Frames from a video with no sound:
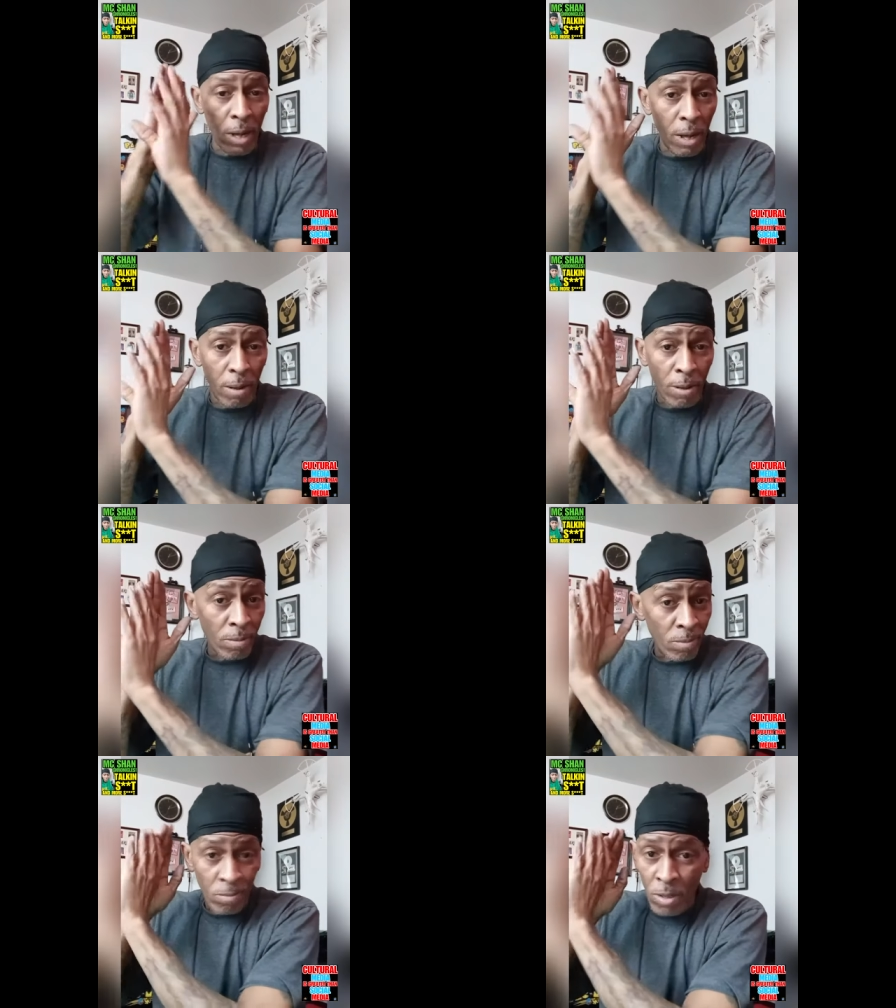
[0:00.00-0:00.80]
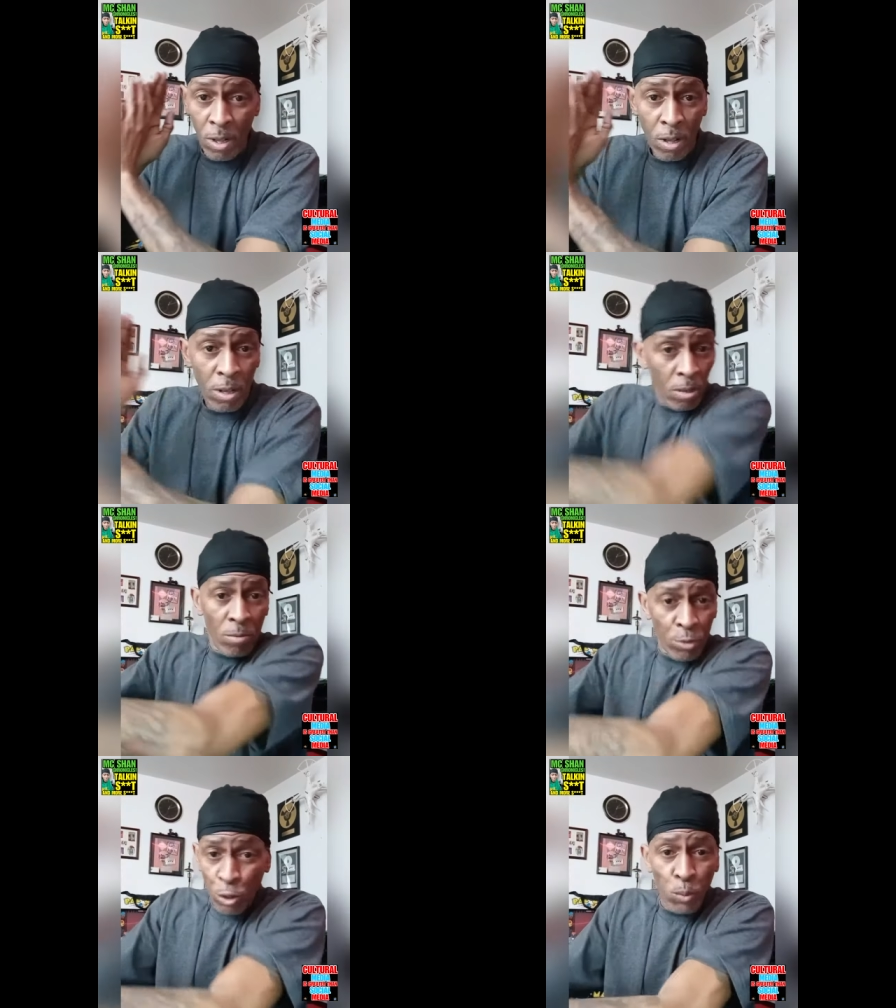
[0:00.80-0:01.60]
and
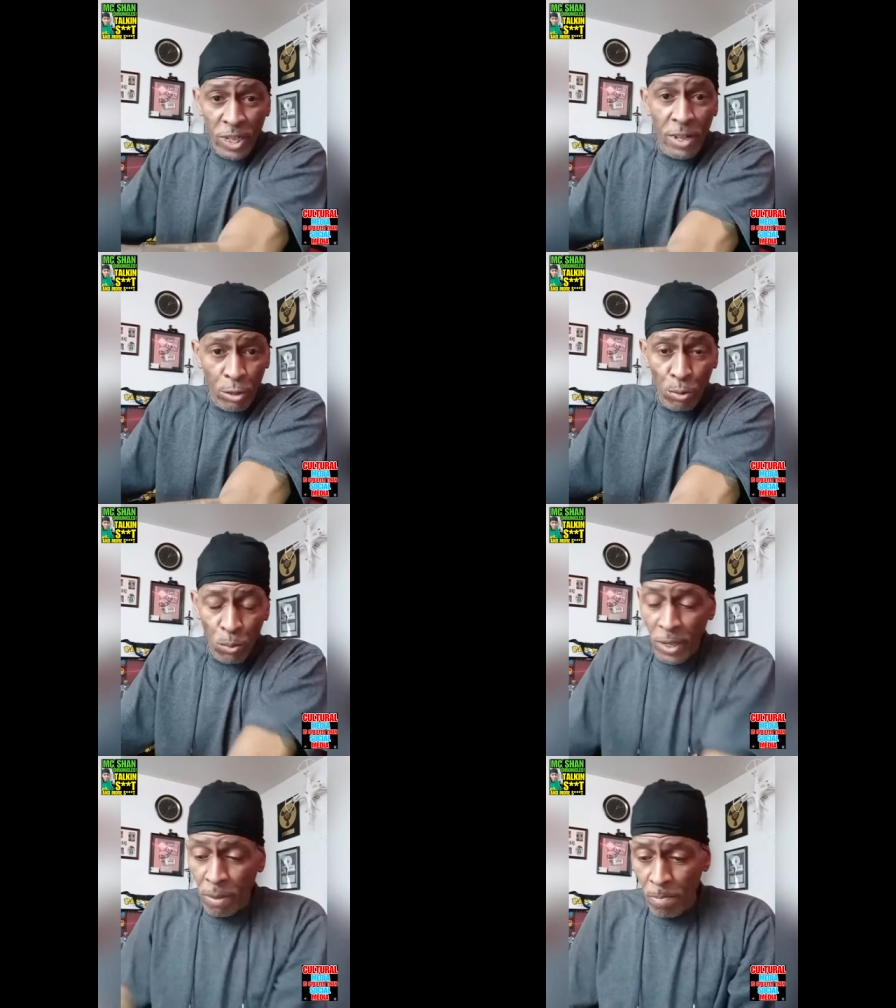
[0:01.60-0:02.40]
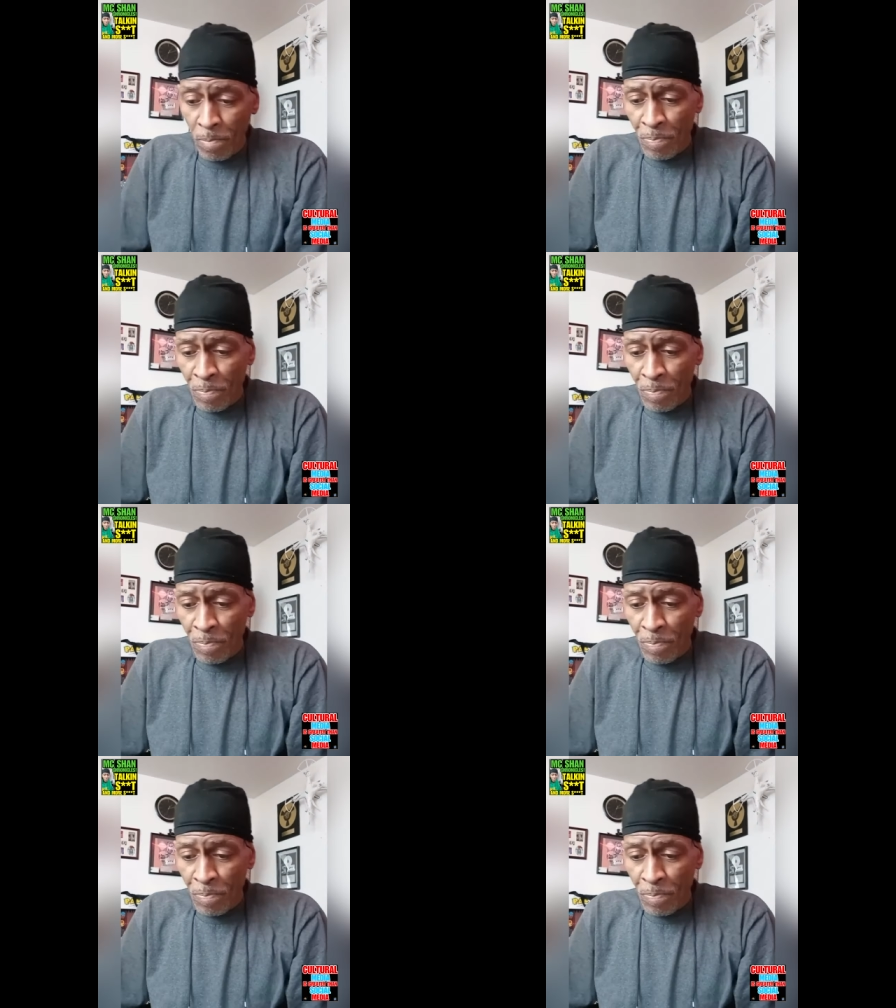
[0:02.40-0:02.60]
do what they do with it.